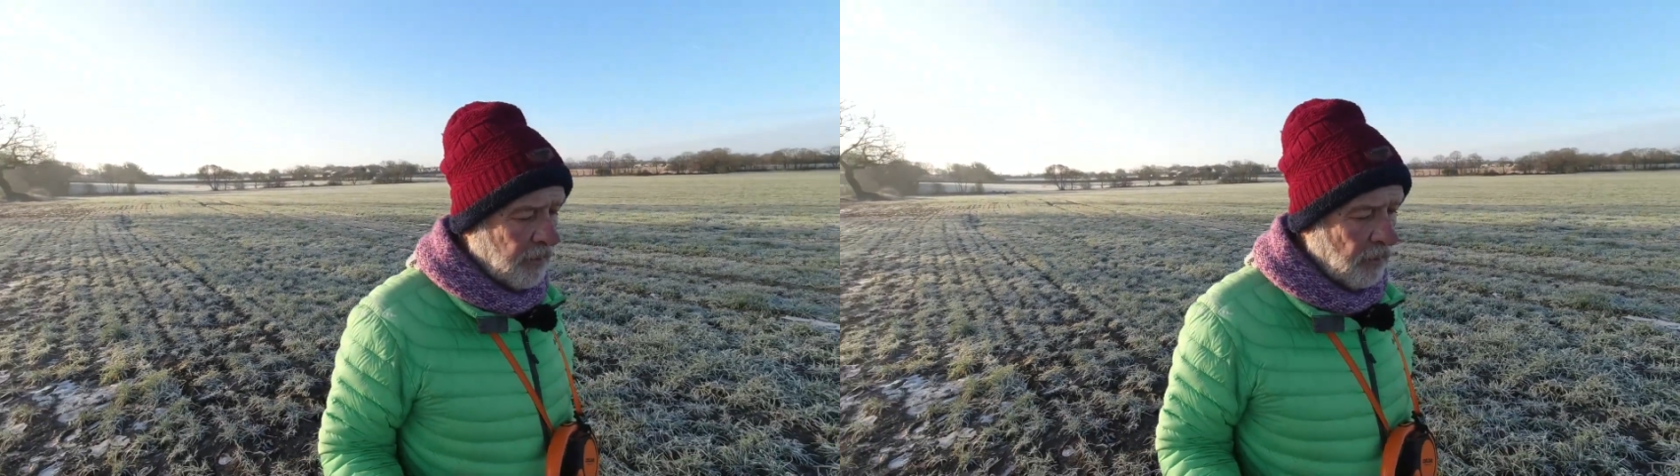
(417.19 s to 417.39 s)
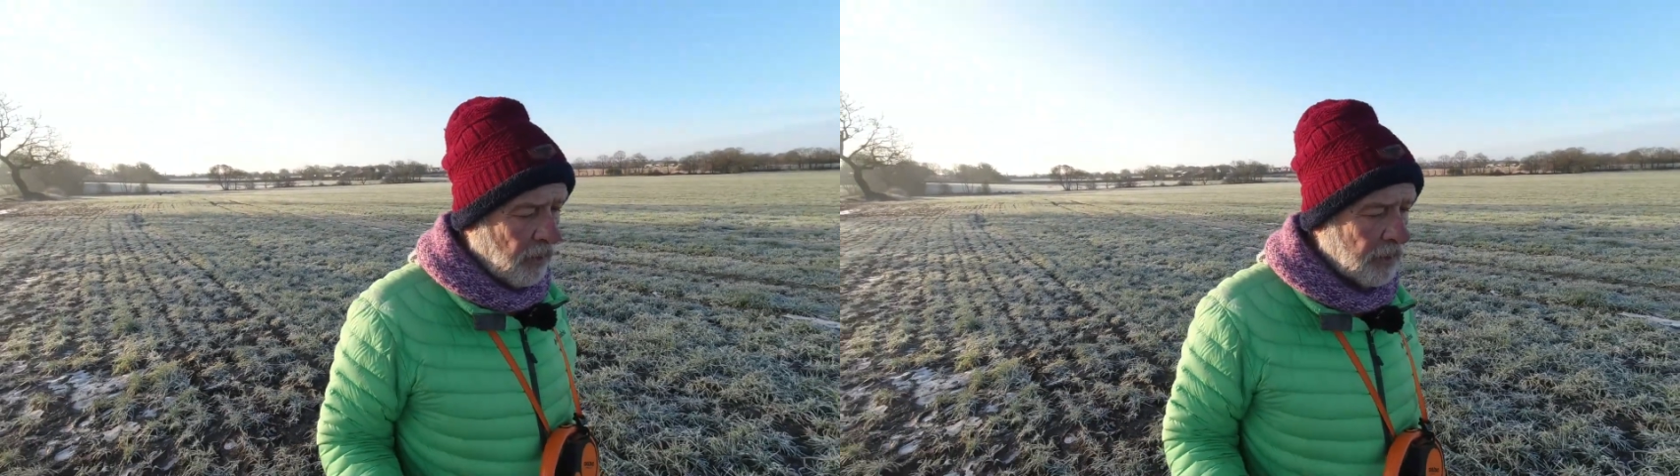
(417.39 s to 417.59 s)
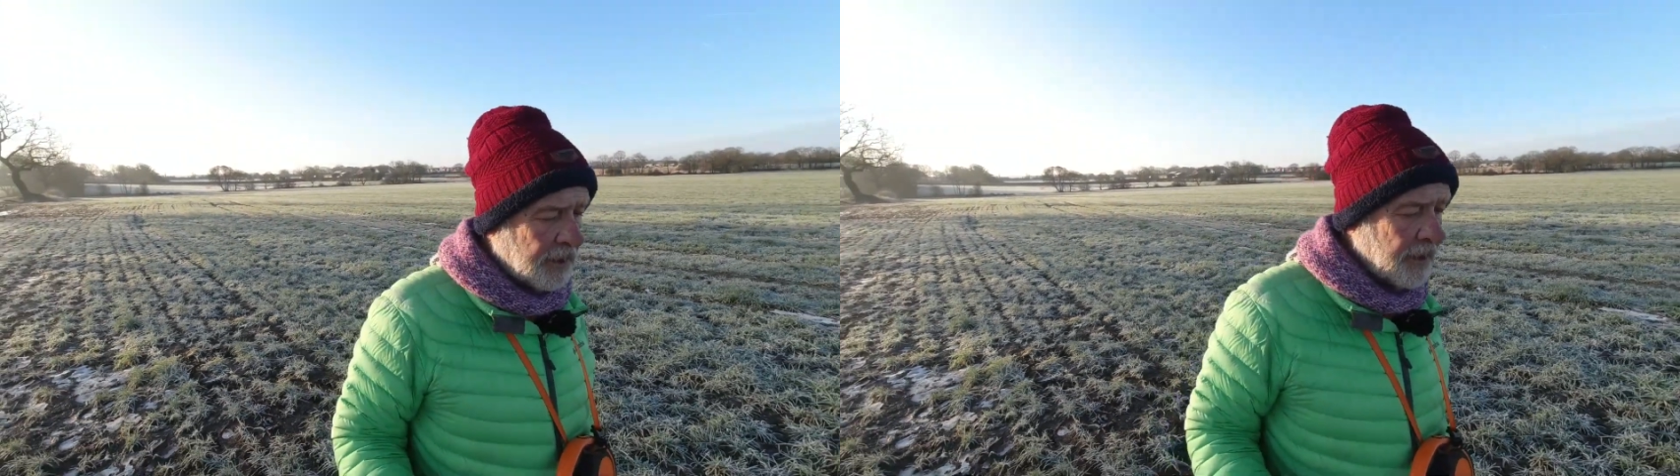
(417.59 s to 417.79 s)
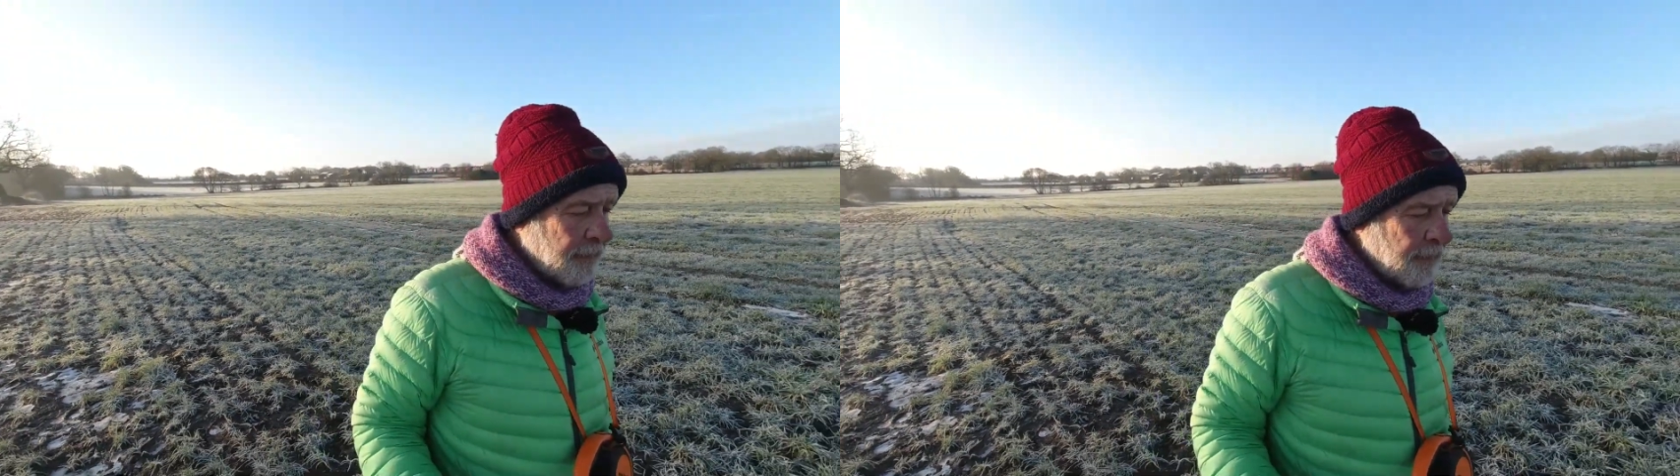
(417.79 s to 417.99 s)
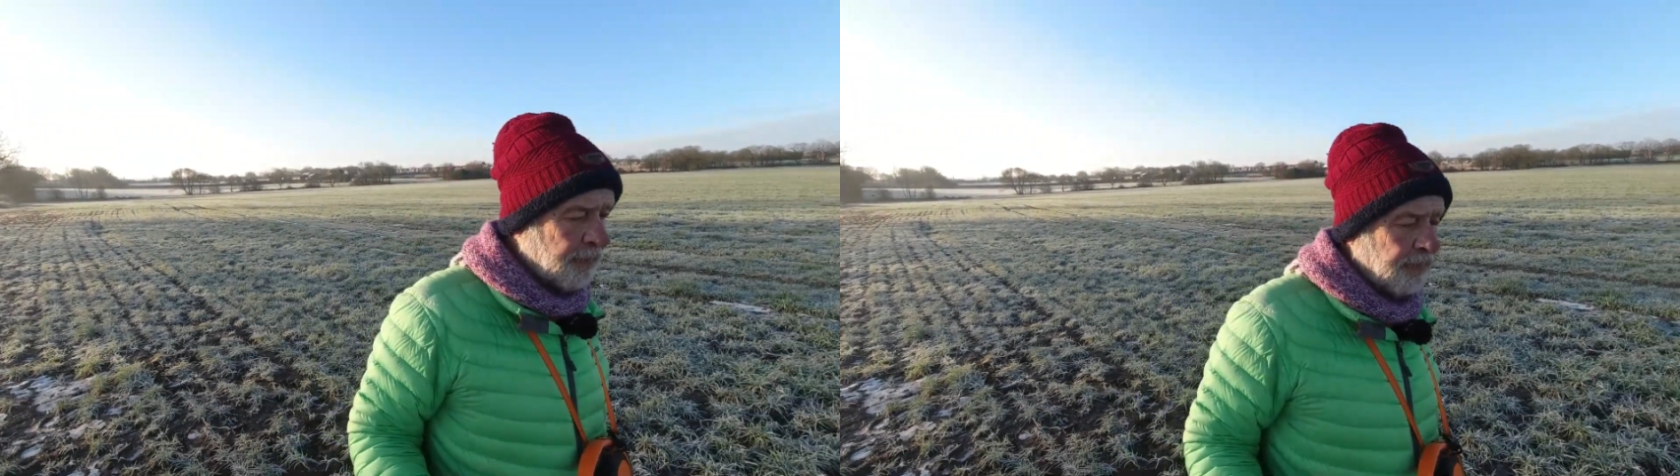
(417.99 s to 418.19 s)
roads
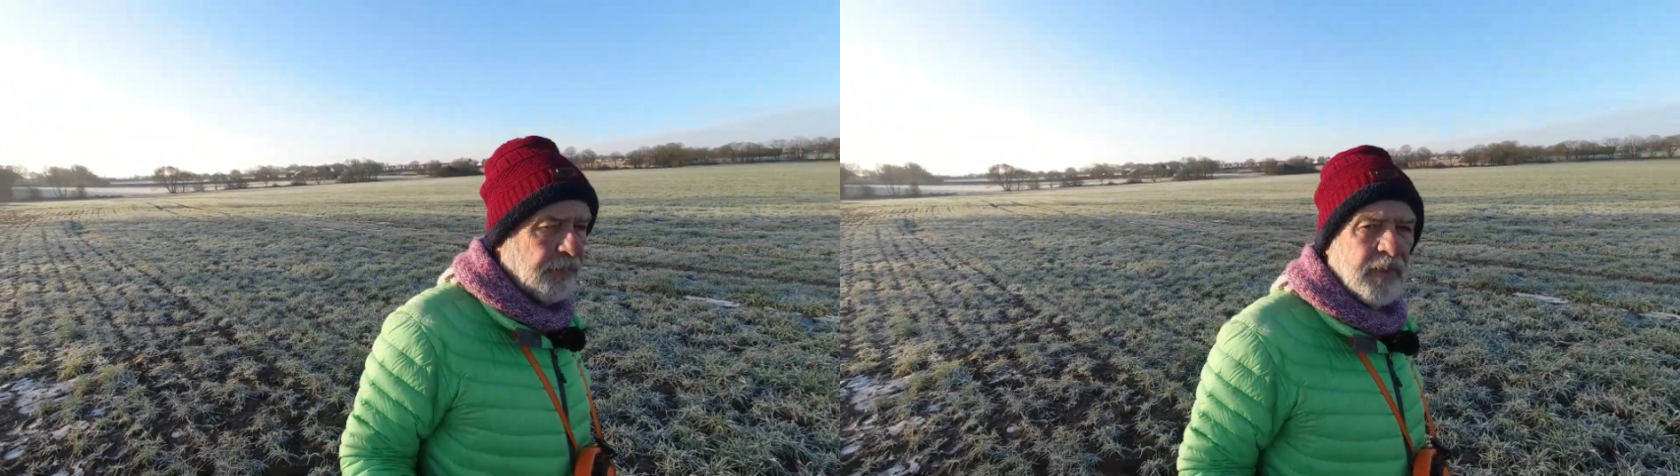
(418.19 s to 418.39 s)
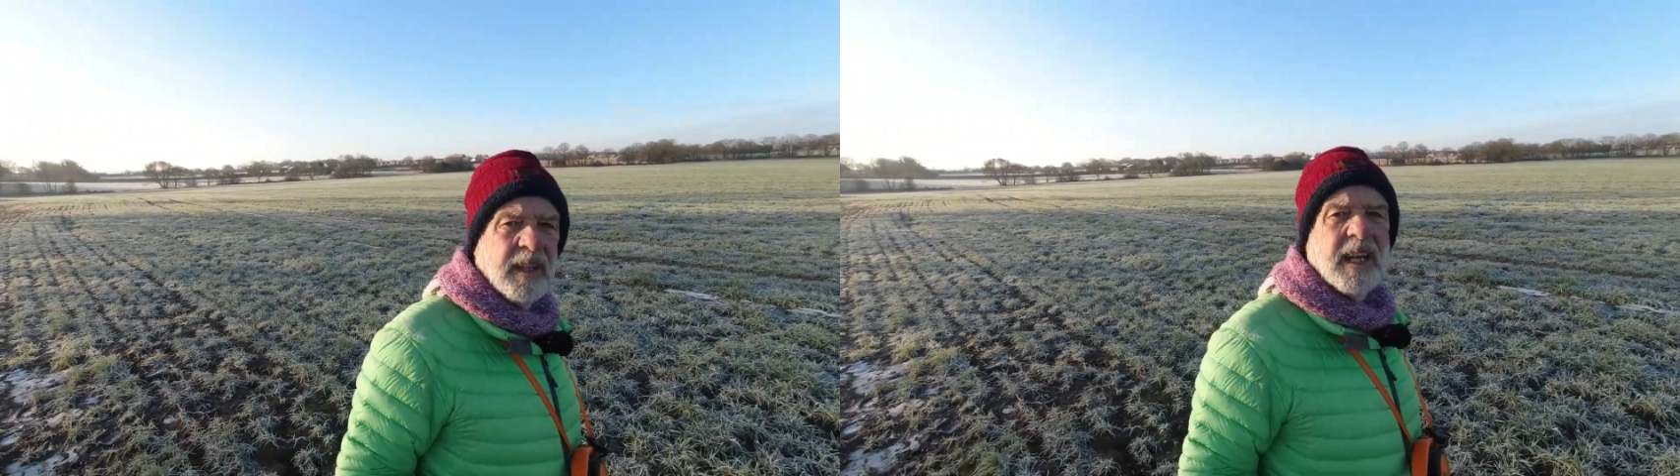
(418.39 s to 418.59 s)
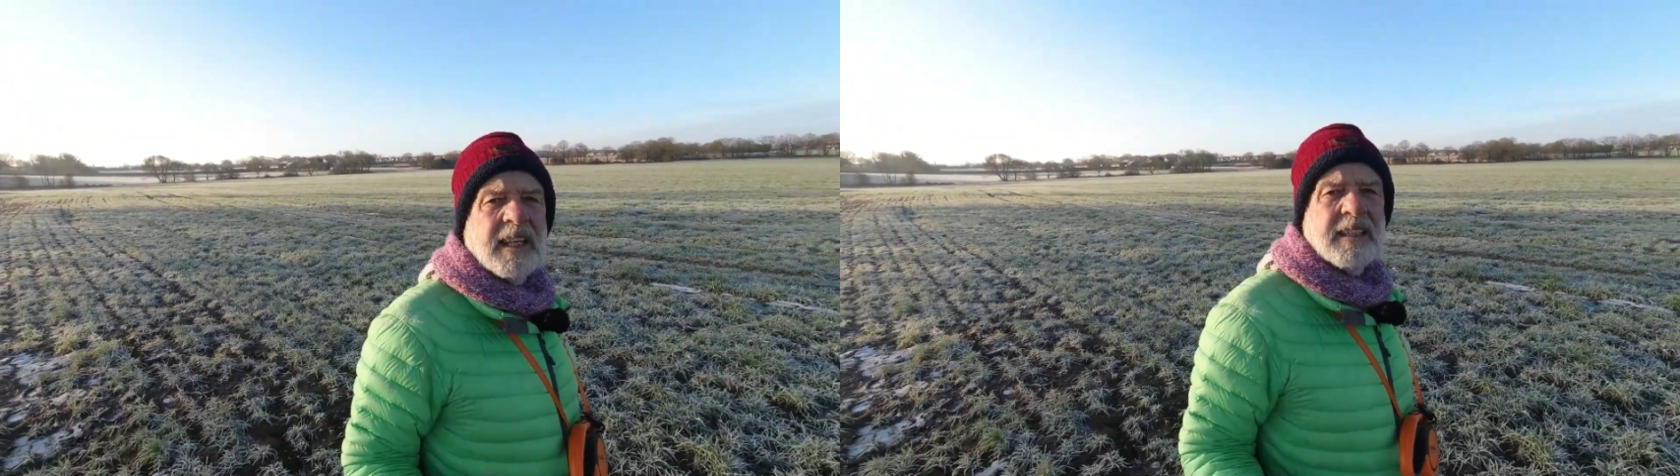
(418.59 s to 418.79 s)
are